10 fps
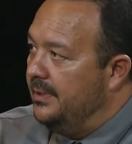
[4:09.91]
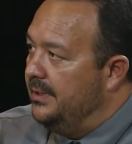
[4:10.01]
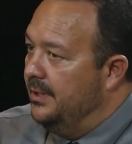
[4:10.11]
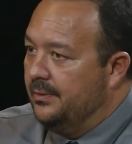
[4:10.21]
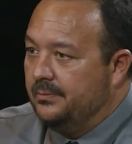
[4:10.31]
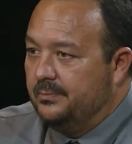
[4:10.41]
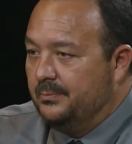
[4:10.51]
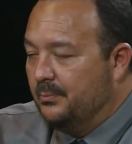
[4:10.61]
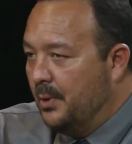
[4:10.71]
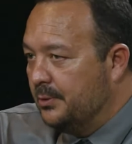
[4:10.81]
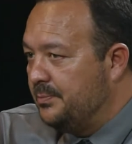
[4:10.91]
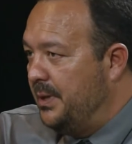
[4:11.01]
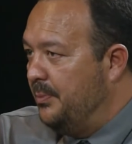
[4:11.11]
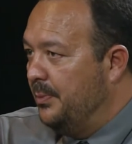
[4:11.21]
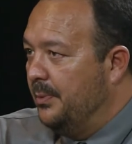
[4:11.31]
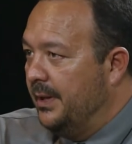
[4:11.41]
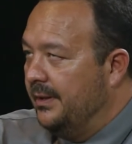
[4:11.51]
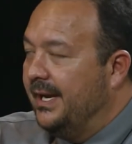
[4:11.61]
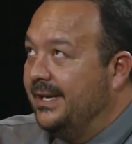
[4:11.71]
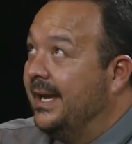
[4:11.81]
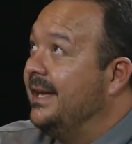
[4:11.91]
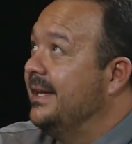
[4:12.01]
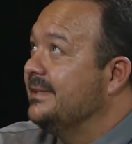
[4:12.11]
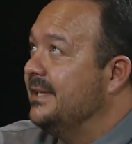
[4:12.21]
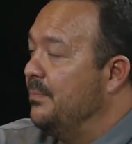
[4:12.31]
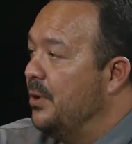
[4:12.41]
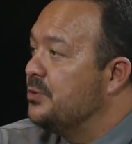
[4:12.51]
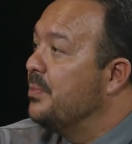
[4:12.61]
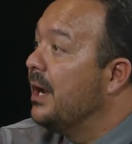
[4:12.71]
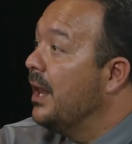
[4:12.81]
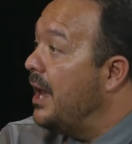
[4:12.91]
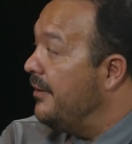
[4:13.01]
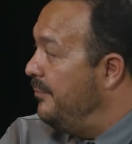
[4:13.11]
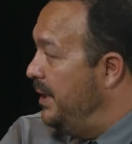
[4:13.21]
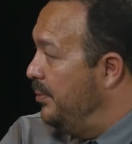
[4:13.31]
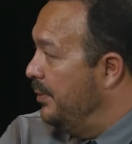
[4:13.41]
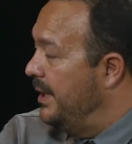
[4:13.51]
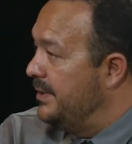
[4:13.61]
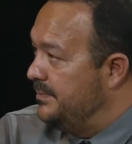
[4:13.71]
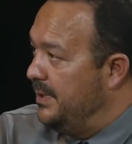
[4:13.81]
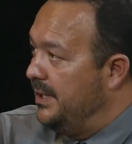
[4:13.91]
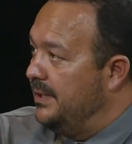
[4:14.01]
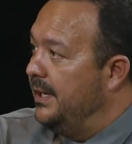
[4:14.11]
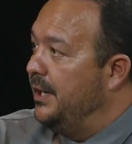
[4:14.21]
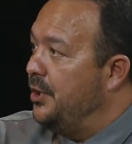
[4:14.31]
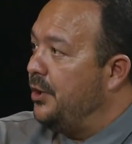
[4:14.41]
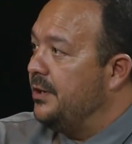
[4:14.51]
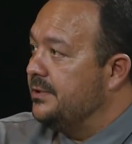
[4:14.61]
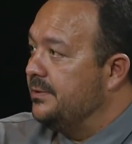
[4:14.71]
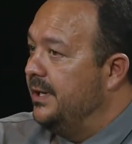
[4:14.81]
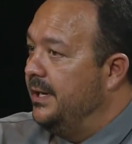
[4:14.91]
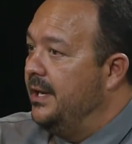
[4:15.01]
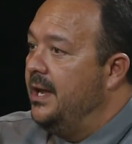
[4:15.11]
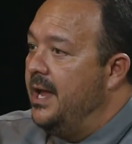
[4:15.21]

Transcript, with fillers: You know, most people, I can't say most, but a lot of people that has been incarcerated